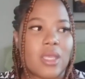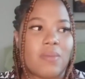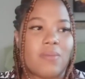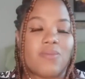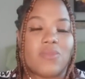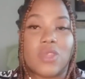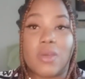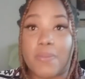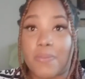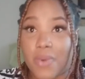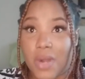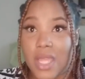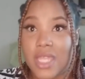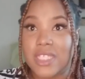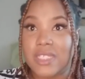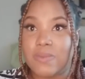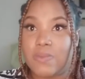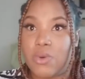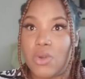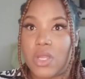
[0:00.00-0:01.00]
the price
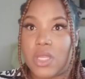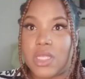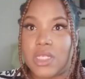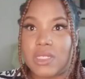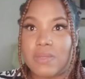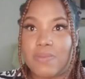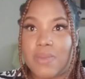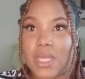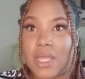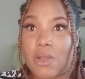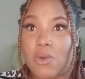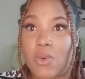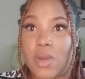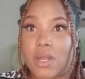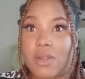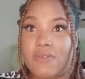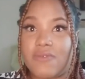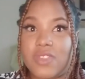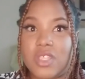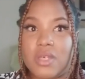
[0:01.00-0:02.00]
point being one
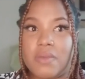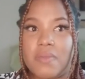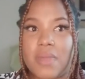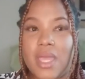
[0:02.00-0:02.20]
of them,